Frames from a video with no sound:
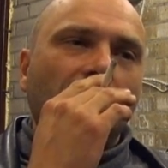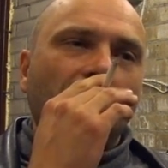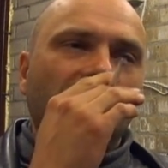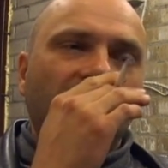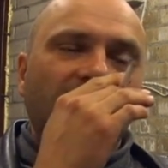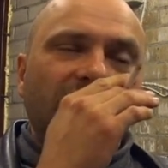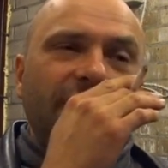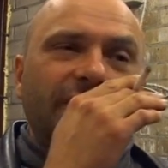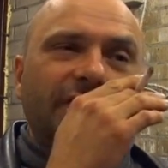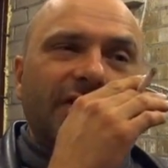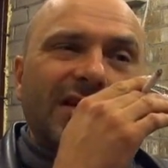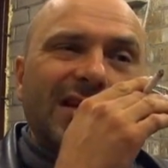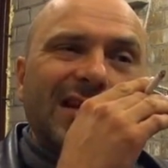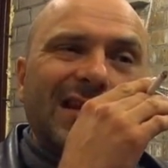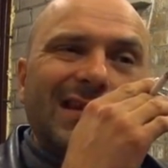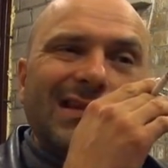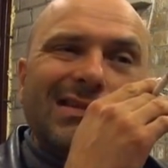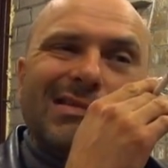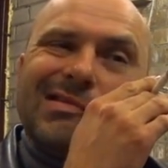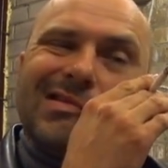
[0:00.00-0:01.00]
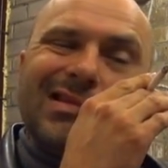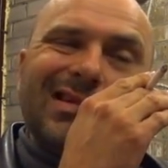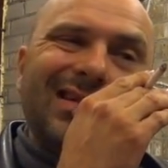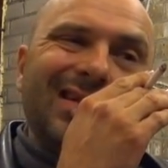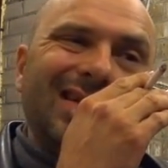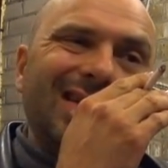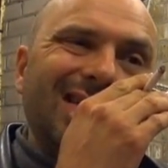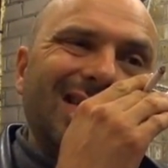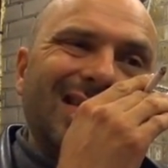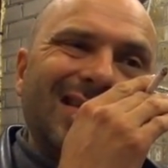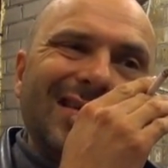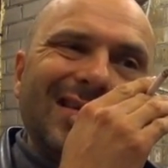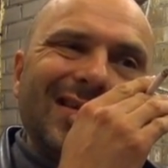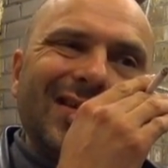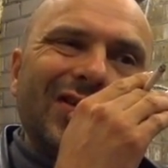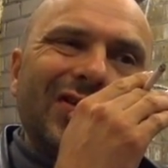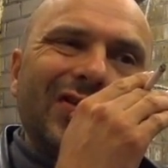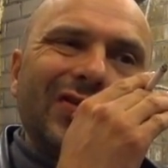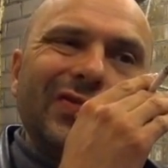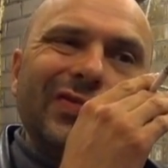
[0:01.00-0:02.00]
by 3
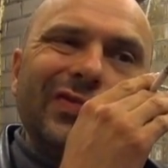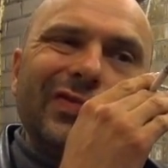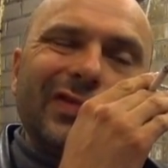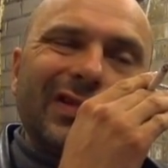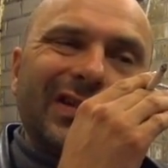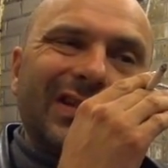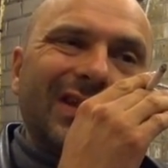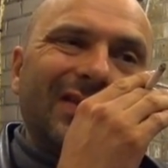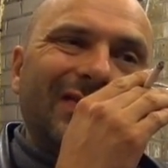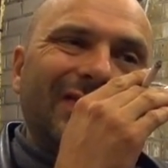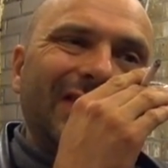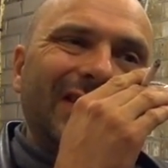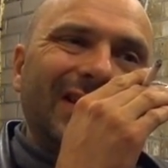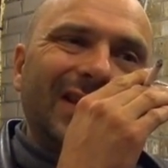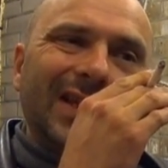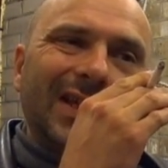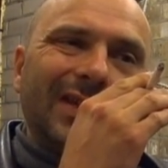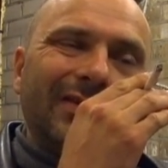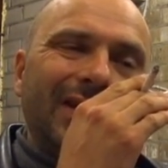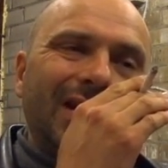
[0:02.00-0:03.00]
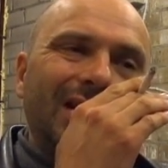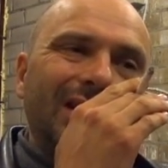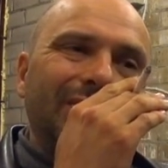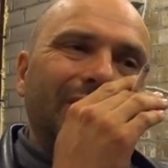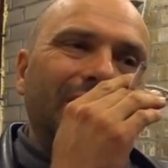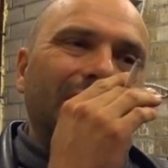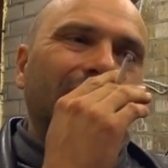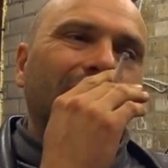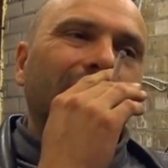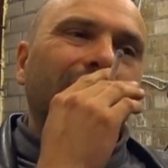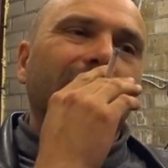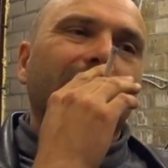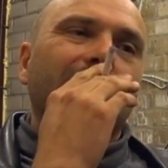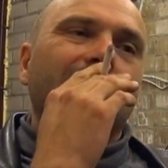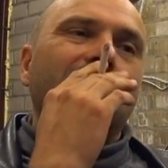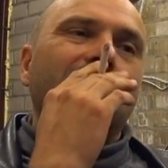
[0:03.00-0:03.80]
tooth or something like that, a bit longer